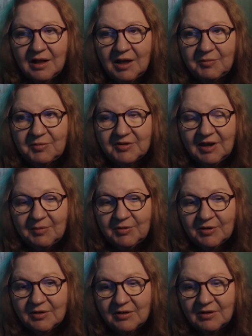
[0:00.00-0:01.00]
I'm
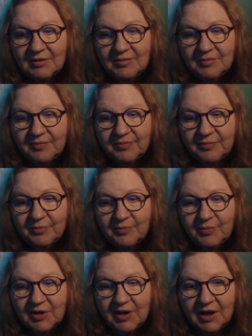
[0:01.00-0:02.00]
skeptical,
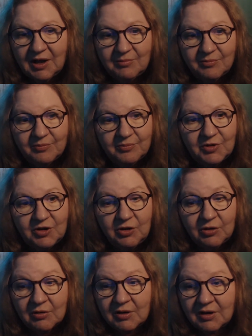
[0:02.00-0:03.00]
but I'm
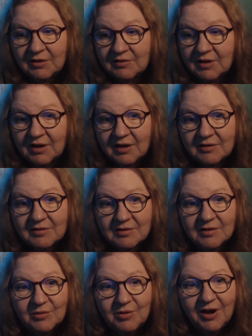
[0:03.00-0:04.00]
curious, I guess is
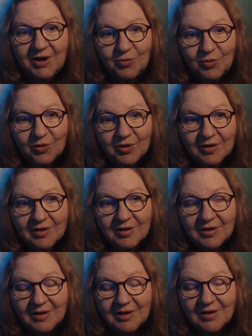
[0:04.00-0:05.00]
the right word,
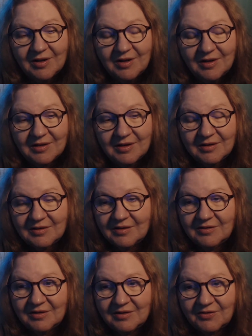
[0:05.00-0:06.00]
because it
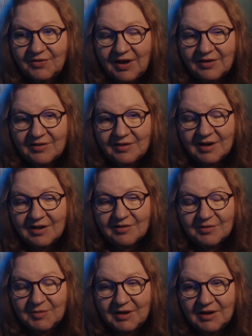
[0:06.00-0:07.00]
just
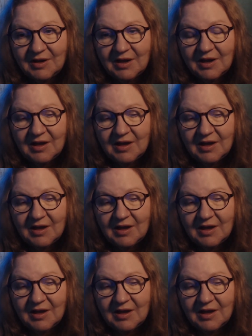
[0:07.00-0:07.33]
fascinates me.